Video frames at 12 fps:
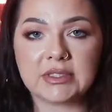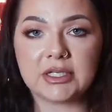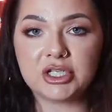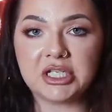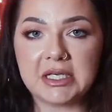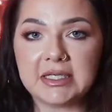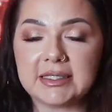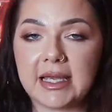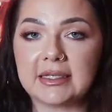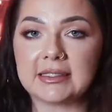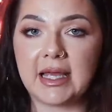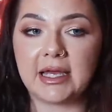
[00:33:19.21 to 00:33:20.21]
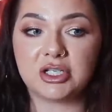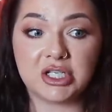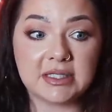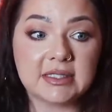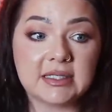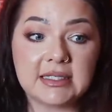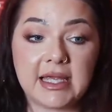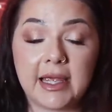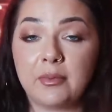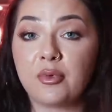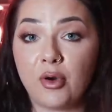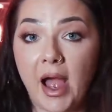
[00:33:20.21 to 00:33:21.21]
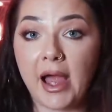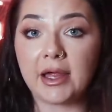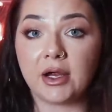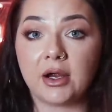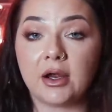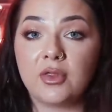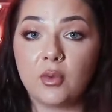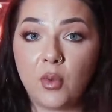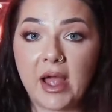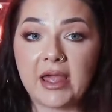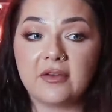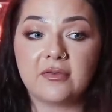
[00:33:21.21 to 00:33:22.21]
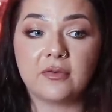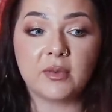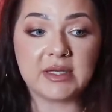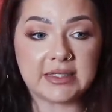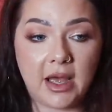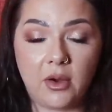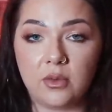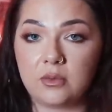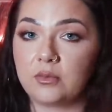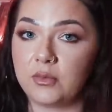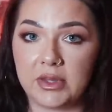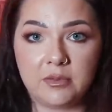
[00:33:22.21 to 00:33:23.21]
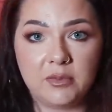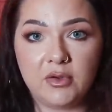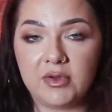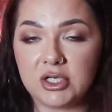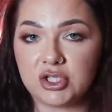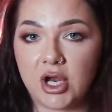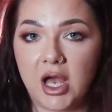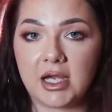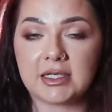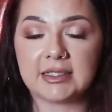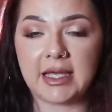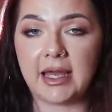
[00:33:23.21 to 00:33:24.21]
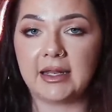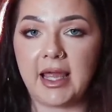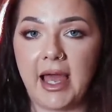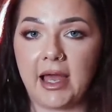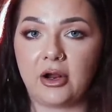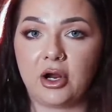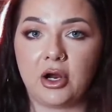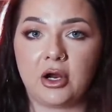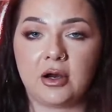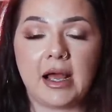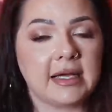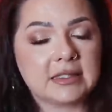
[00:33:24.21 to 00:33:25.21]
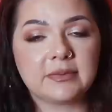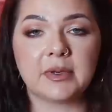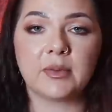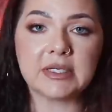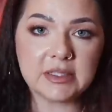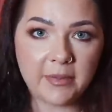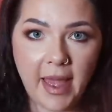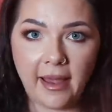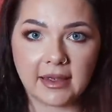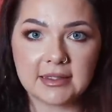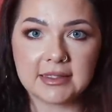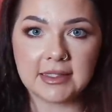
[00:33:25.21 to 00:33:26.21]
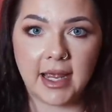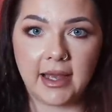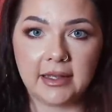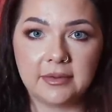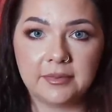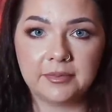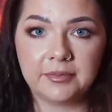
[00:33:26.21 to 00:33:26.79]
And she says that just the day prior, the wife was out with a moving truck, said that her husband went to Pakistan,